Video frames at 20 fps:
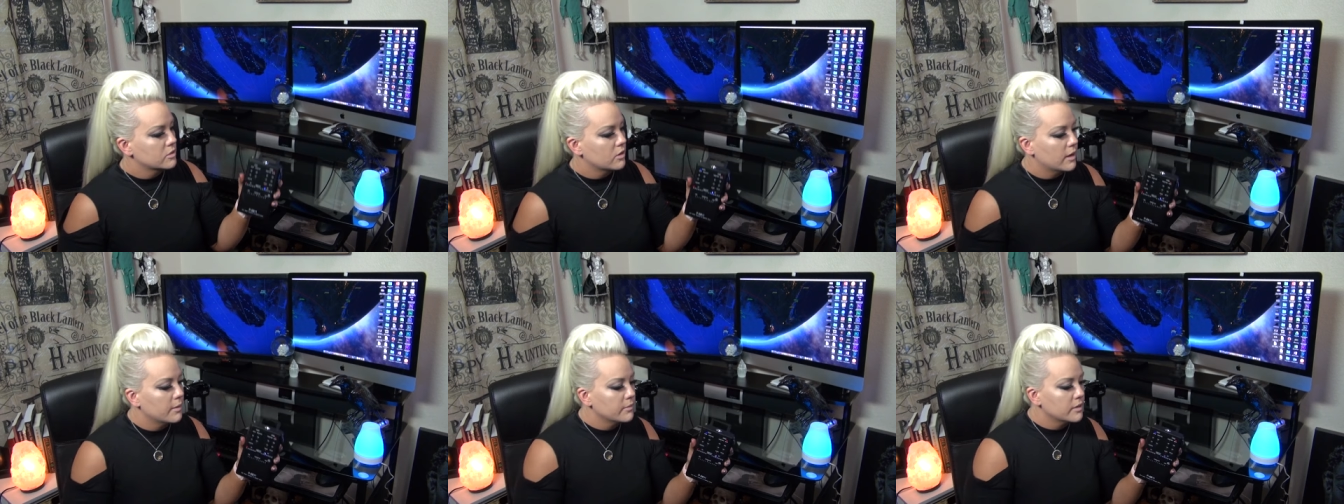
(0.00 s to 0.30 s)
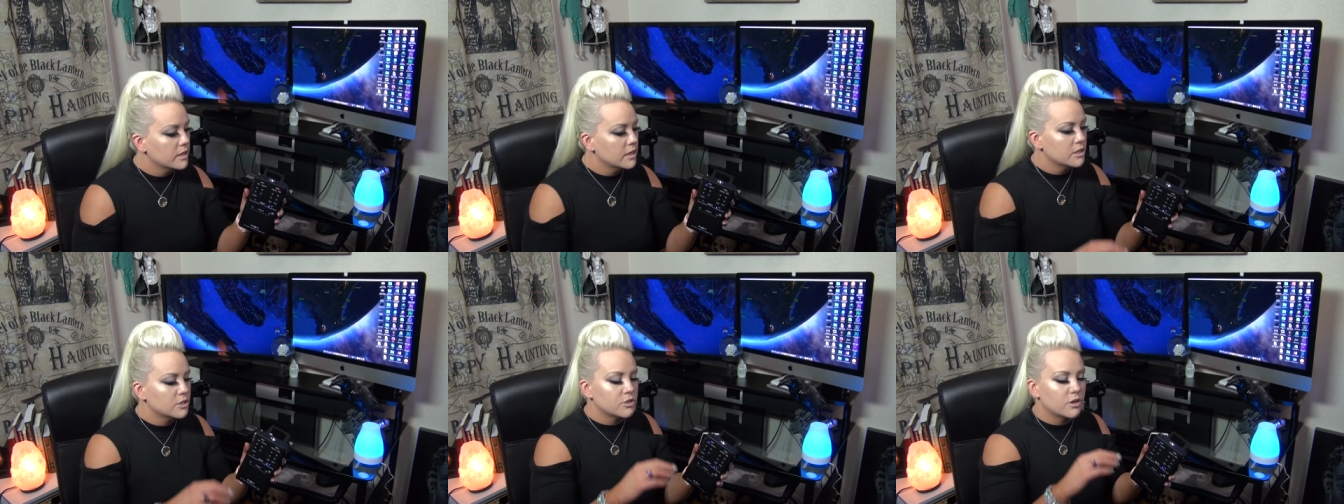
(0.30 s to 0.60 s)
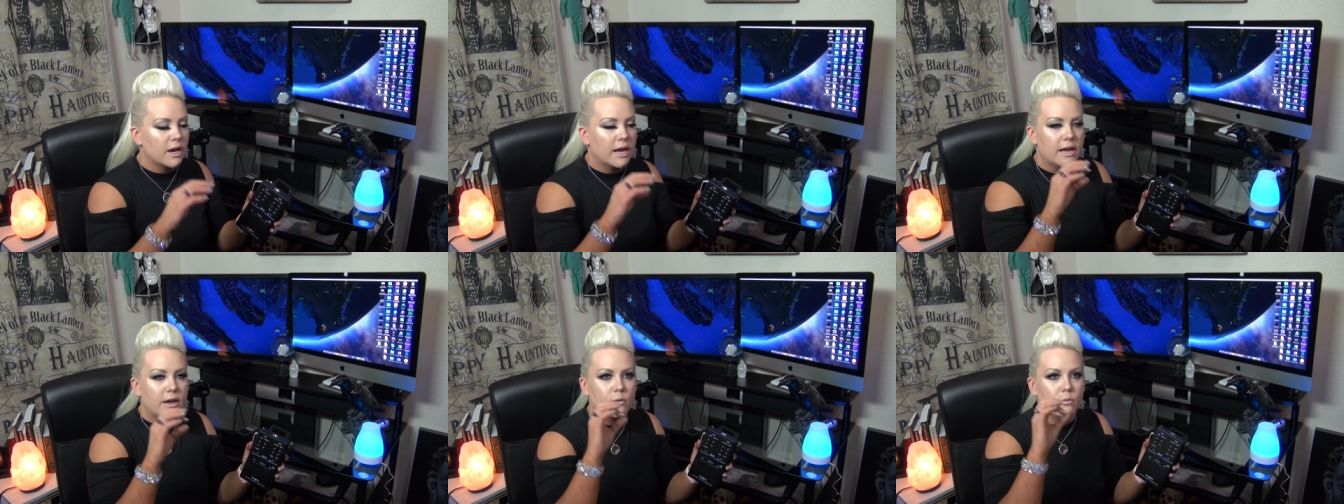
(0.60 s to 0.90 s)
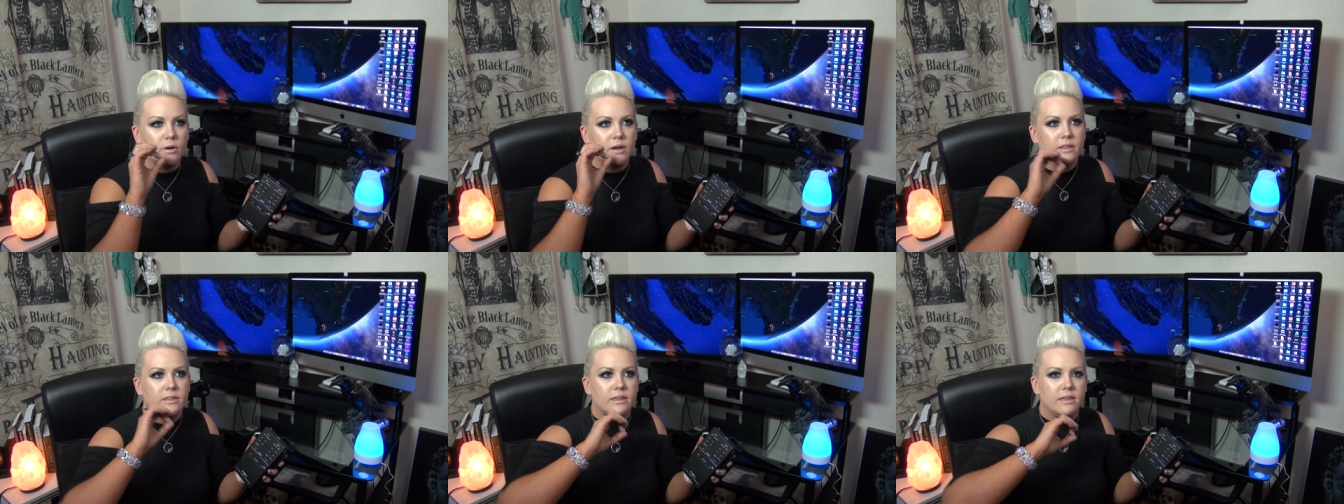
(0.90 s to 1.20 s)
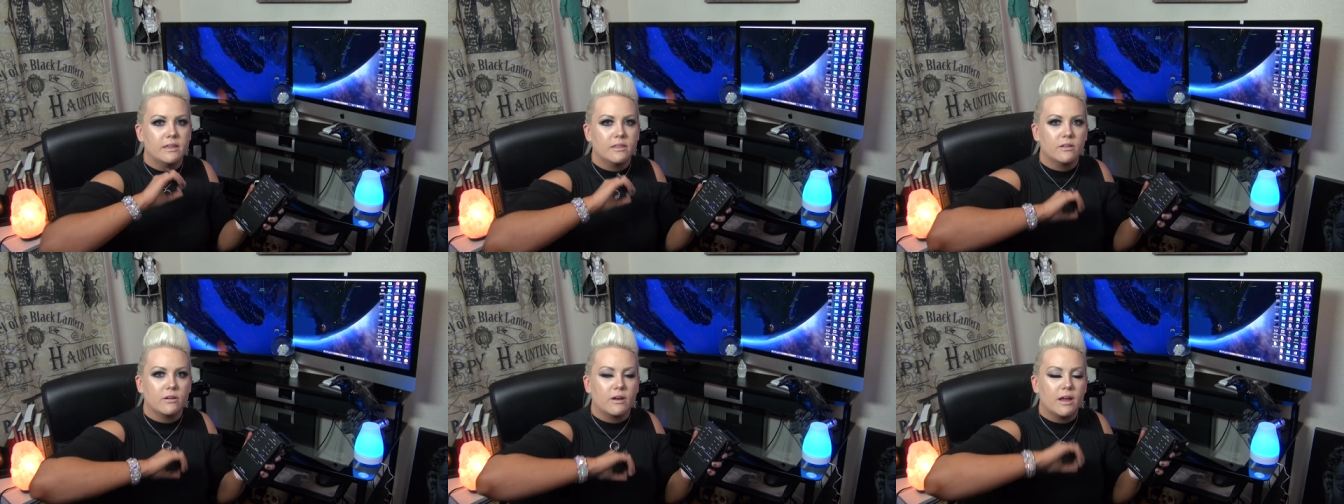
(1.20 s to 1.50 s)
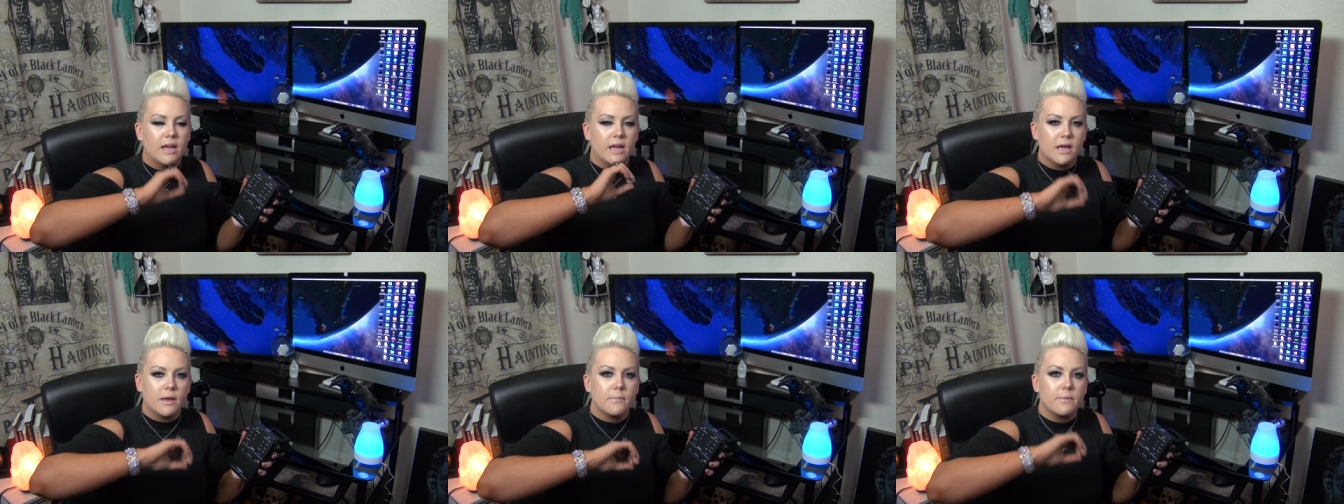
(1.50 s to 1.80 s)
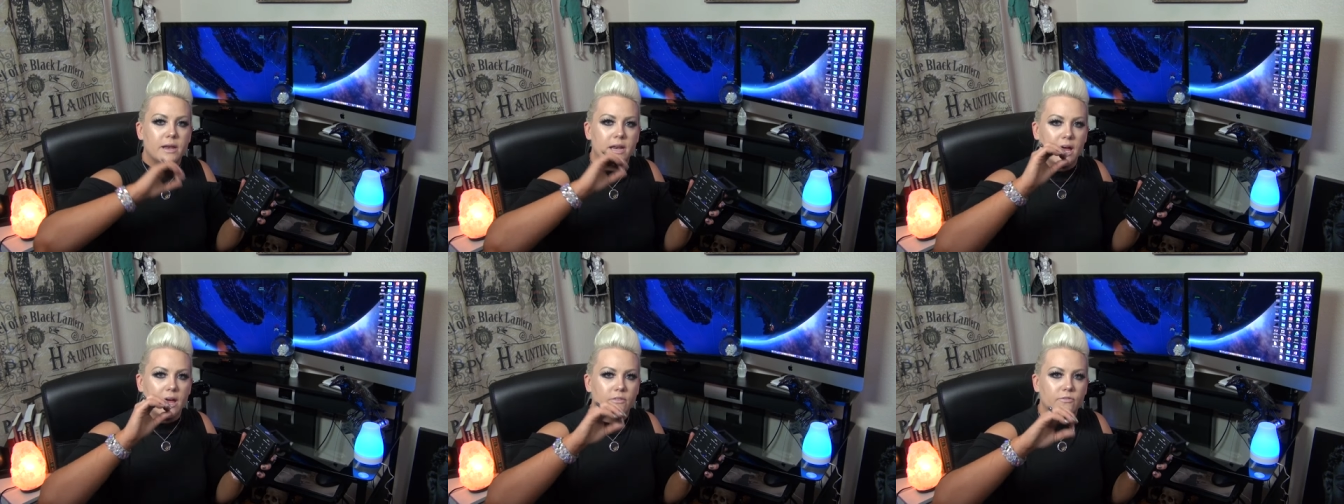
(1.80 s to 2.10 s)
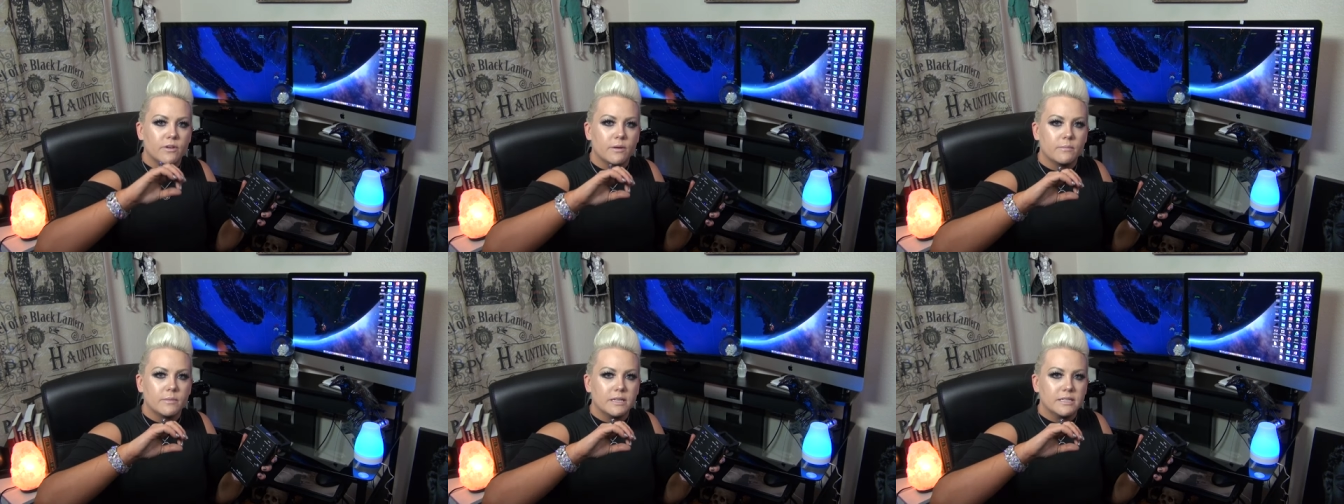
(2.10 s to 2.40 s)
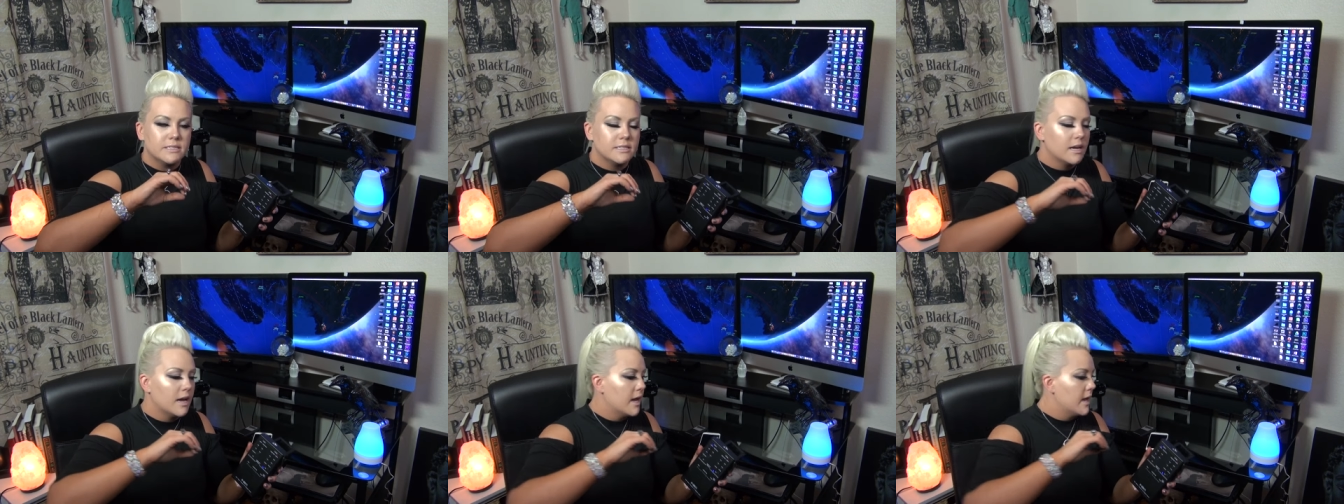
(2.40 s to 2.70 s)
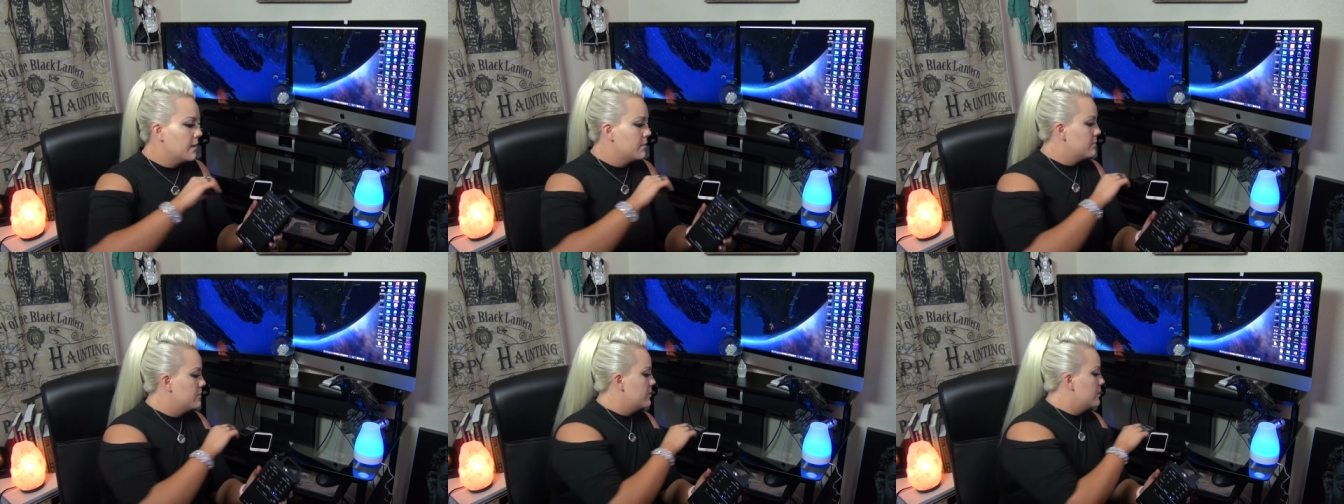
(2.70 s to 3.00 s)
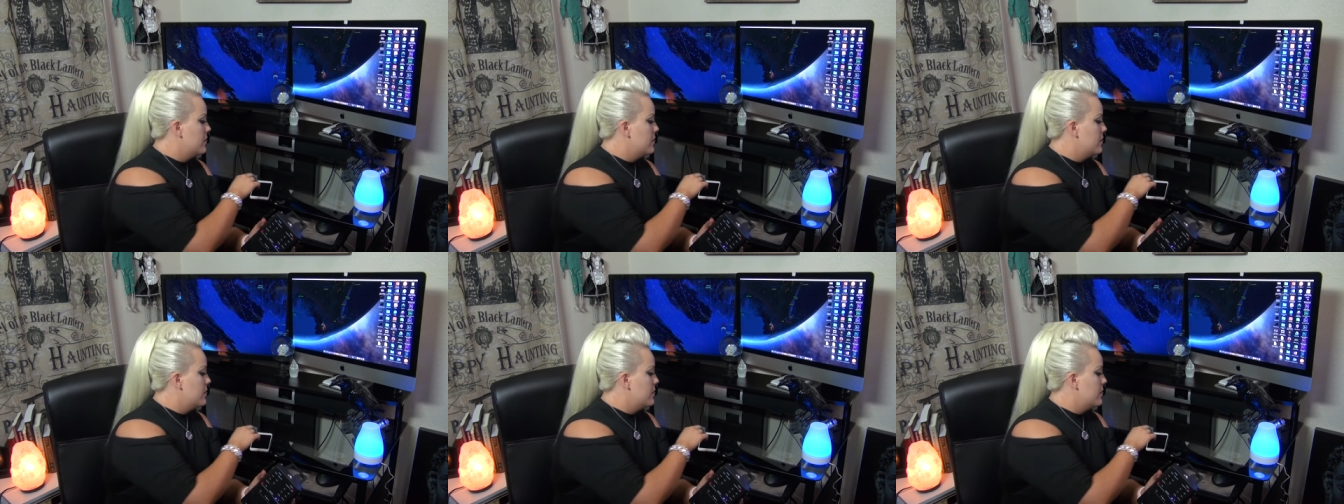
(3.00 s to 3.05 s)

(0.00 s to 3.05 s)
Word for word: So I'm going to try it with either AM and FM this time,